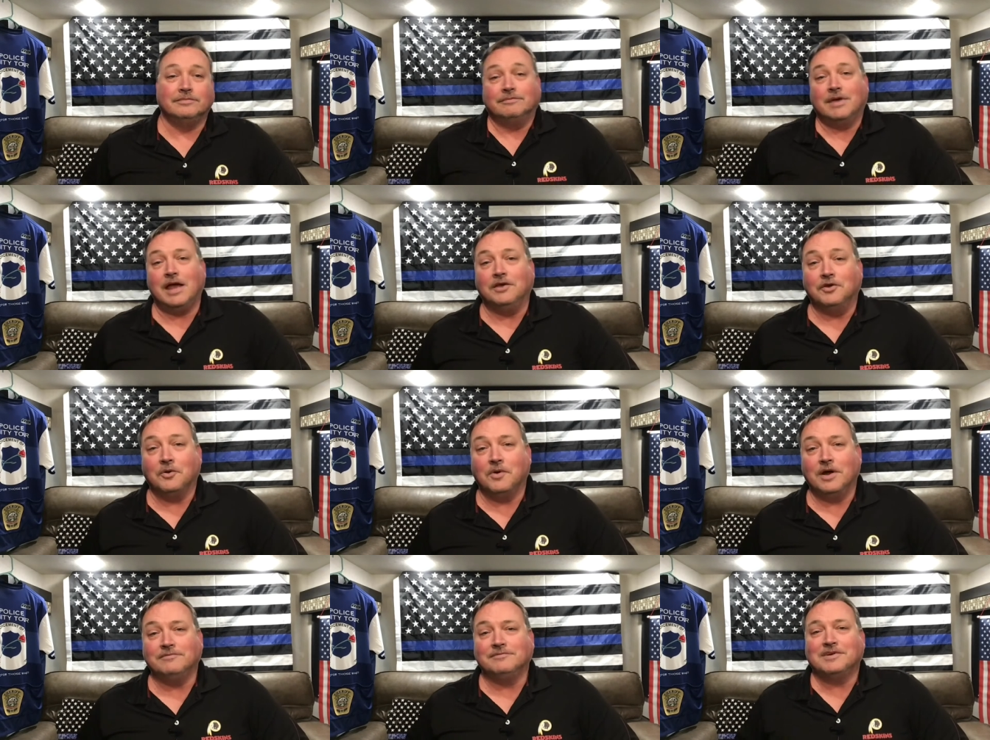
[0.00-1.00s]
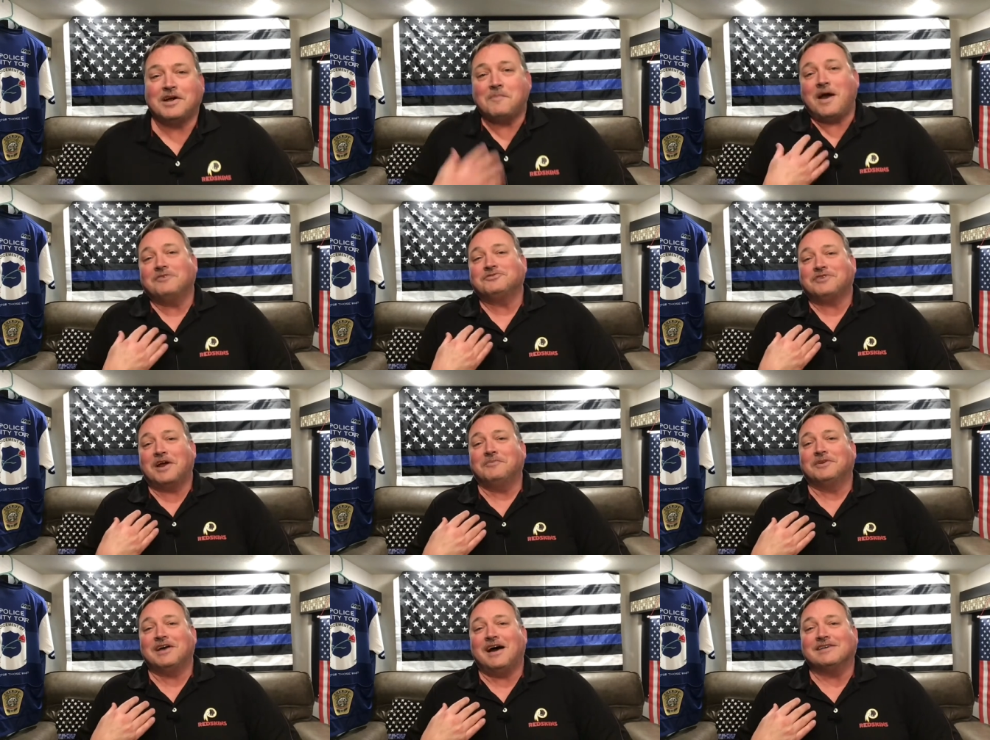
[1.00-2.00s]
Hey, you know what? Come out and train
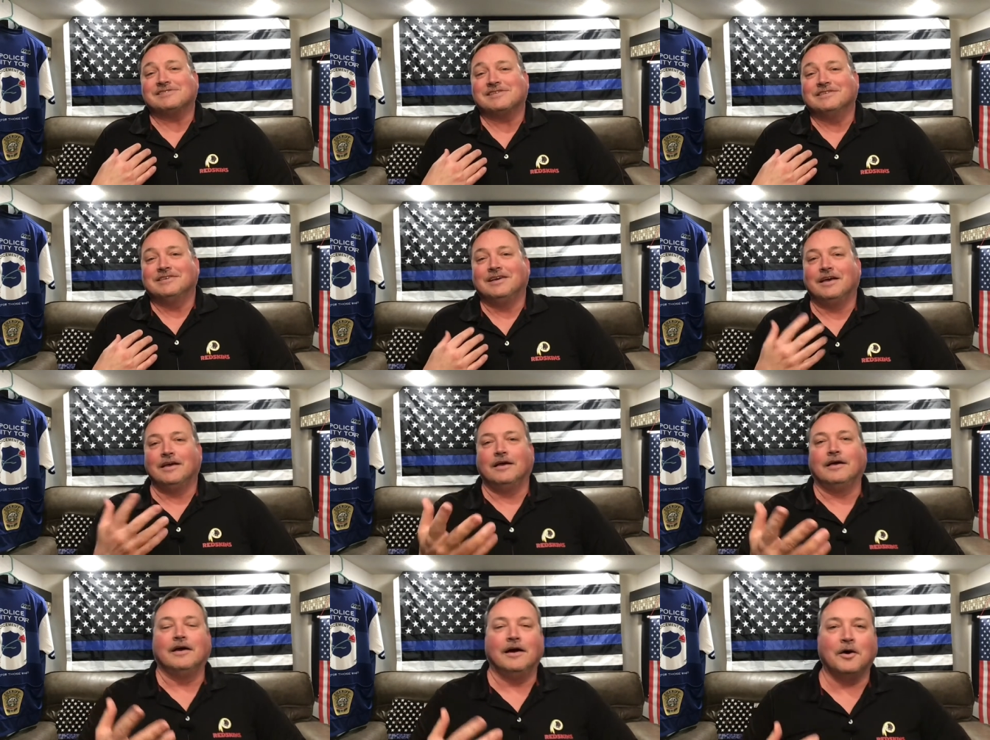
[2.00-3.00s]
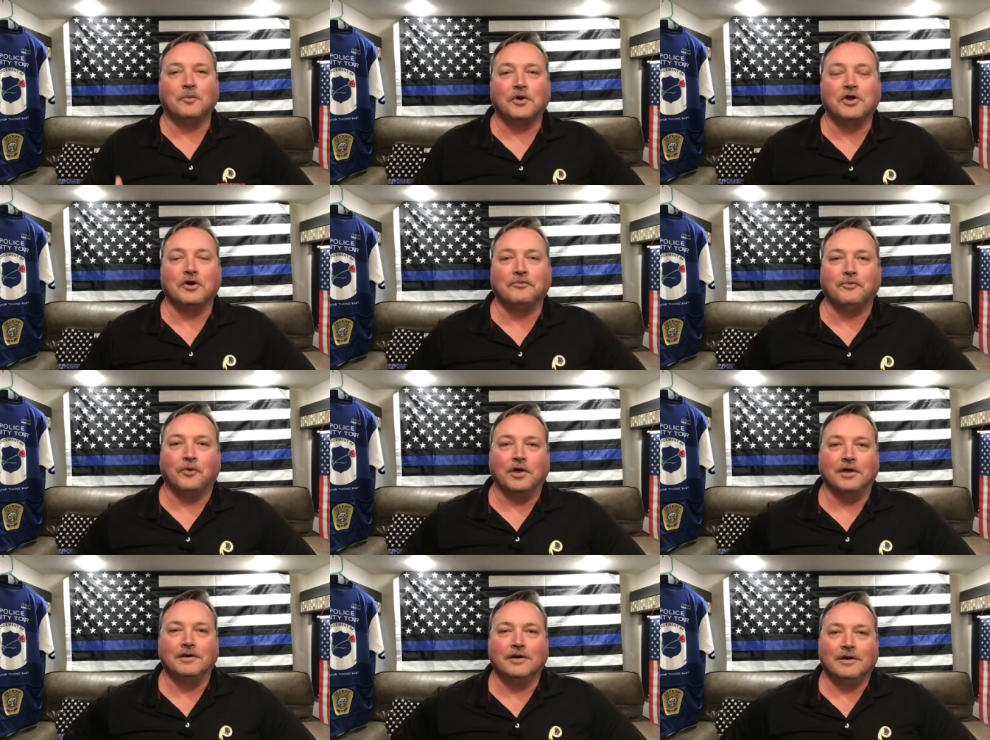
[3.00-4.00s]
with us. We're here for
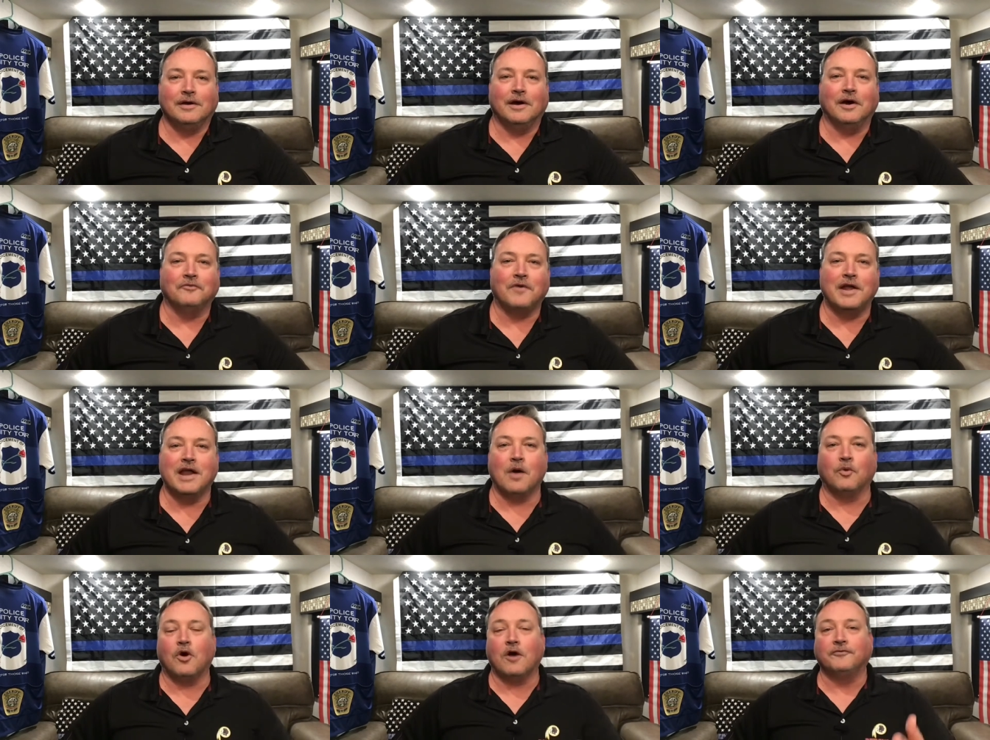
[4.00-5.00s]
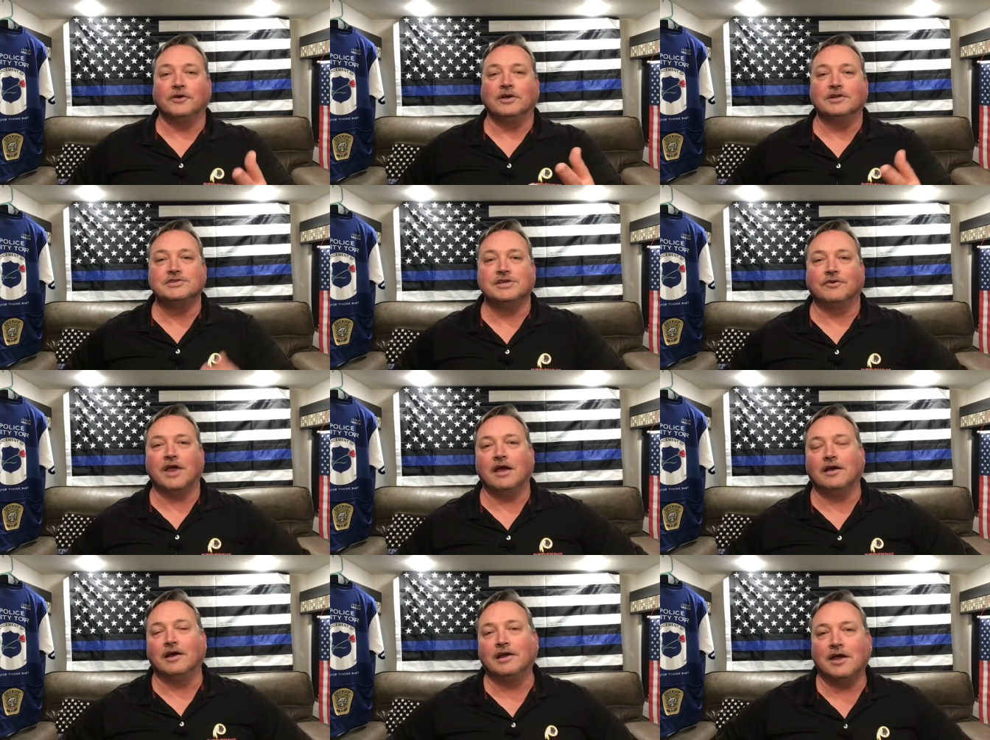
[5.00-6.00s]
you. Right now we're offering concealed
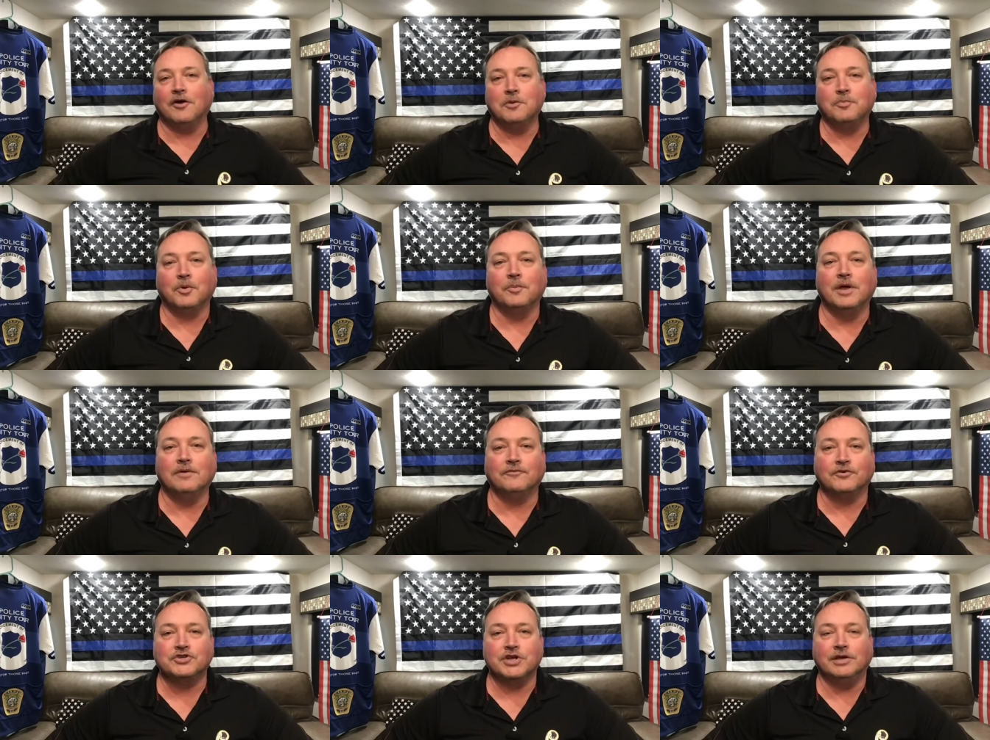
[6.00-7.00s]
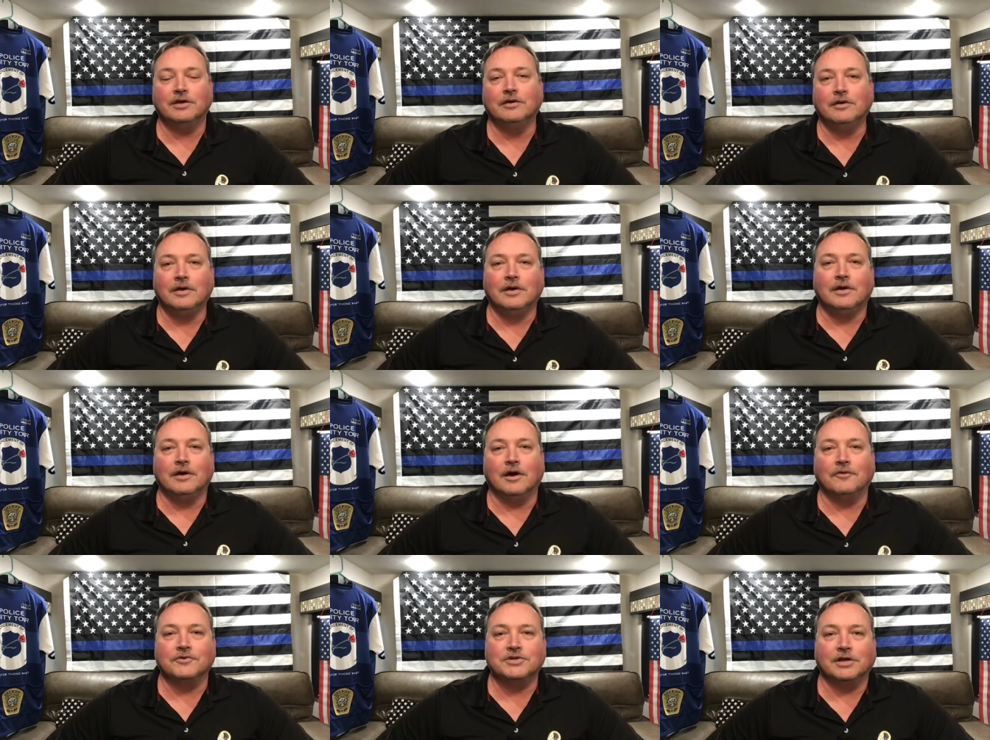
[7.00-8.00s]
handgun carry permit, Virginia
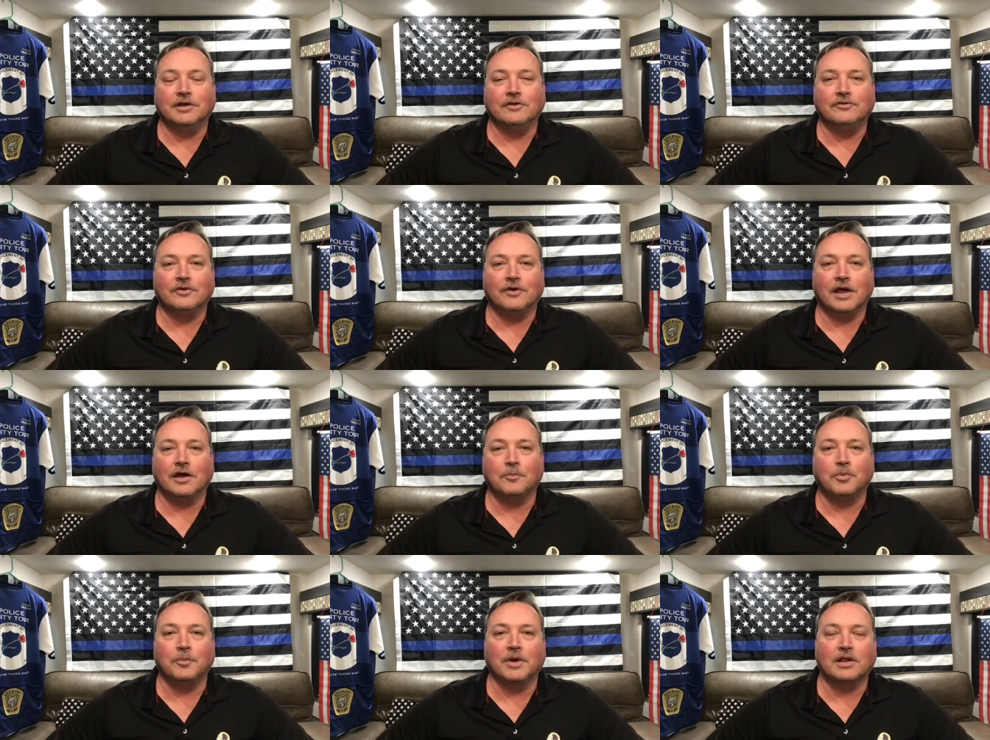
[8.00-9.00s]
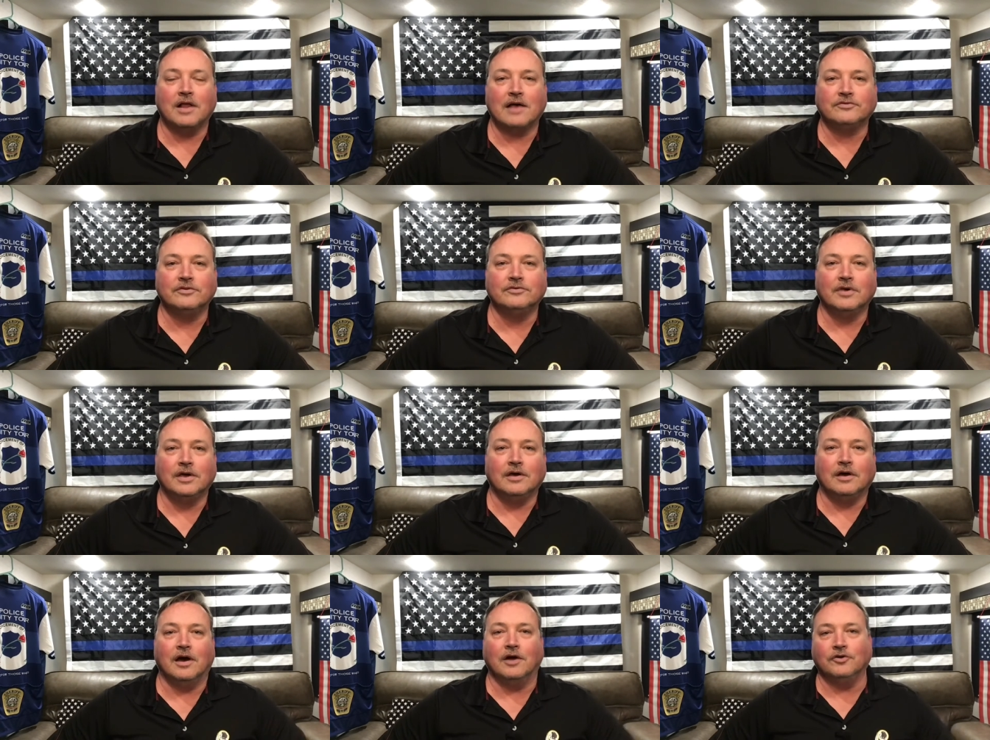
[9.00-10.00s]
concealed handgun permit classes.
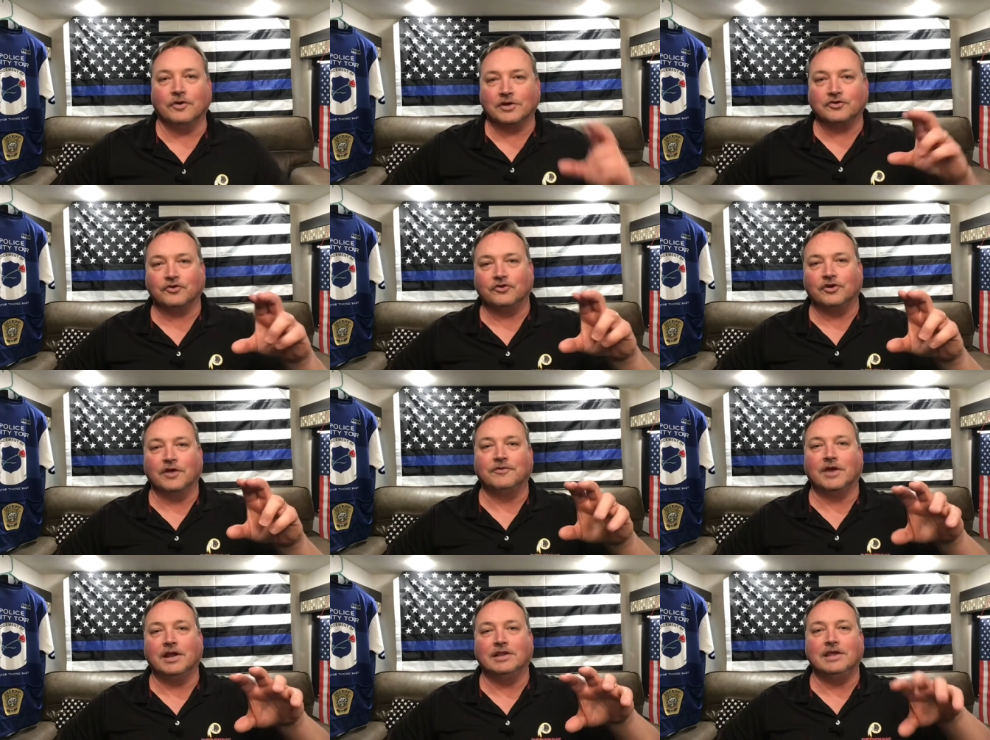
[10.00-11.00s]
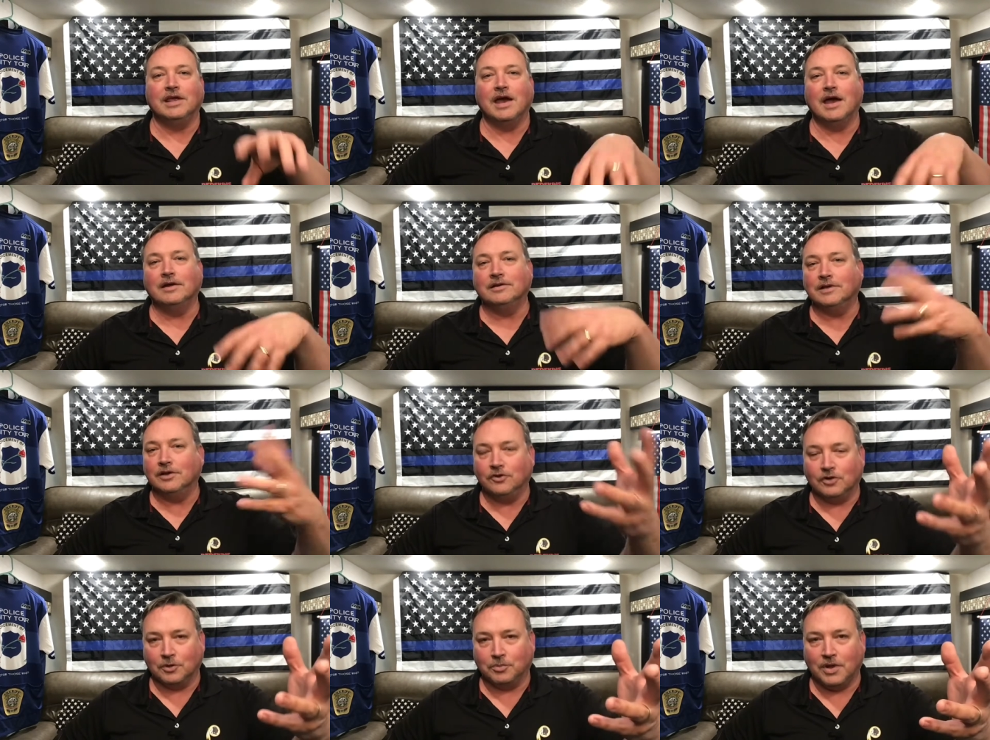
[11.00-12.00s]
You'll get your certificate at the end, and then you
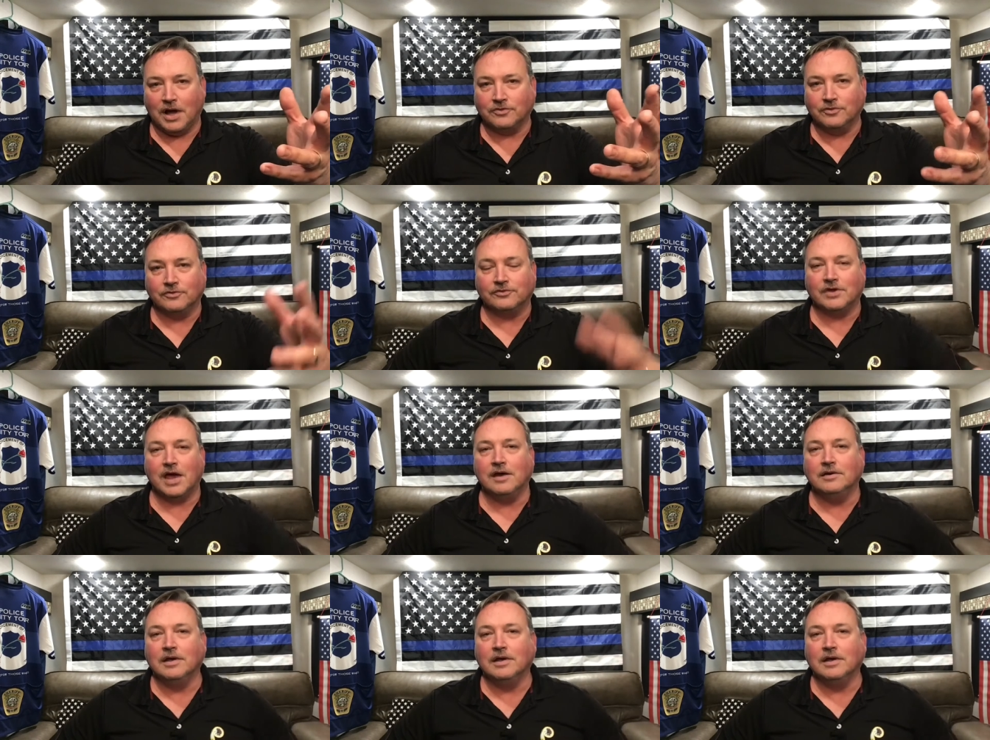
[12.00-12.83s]
can apply through the state.